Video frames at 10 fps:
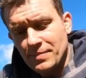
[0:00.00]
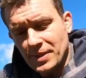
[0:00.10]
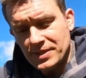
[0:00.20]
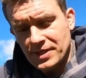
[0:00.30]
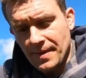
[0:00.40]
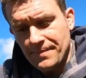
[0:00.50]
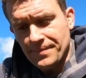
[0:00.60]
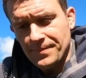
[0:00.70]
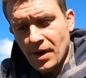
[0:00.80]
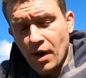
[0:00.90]
But
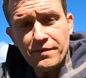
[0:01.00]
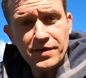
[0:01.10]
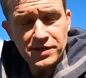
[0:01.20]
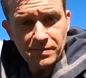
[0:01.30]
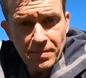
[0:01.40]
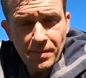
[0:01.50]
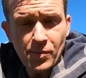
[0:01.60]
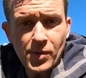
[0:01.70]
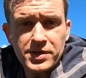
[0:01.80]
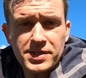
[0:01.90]
um, hopefully some of
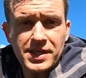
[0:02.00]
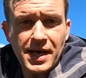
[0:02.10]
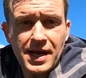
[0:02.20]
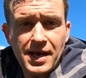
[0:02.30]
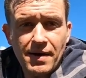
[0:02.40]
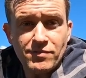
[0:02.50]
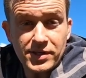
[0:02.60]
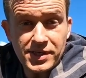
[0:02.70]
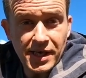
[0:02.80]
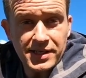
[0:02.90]
my words today have
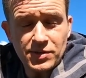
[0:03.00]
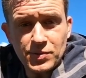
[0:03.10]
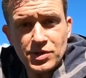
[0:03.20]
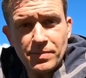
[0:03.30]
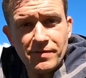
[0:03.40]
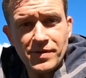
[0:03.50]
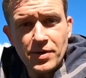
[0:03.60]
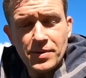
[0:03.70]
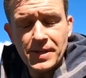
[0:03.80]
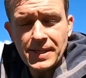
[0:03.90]
resonated with some of you.